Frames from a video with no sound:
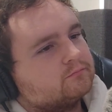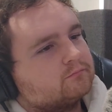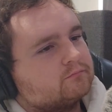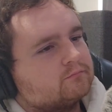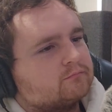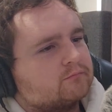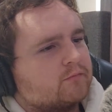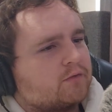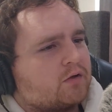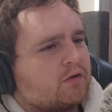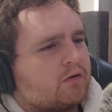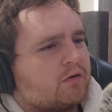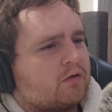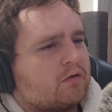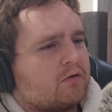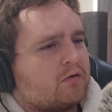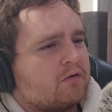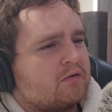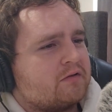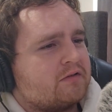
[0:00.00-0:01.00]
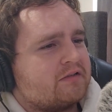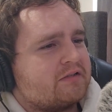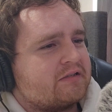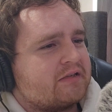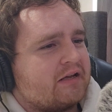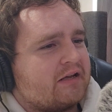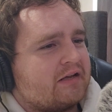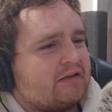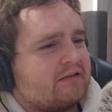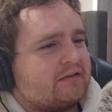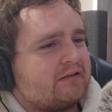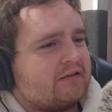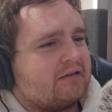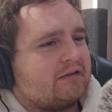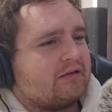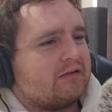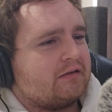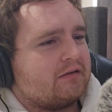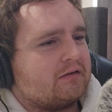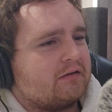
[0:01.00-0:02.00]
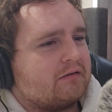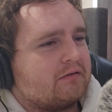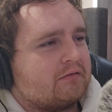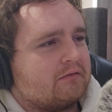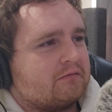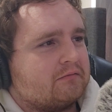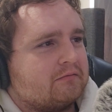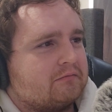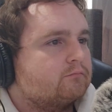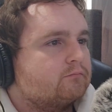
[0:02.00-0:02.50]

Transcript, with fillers: magic sack... Oh, sad King.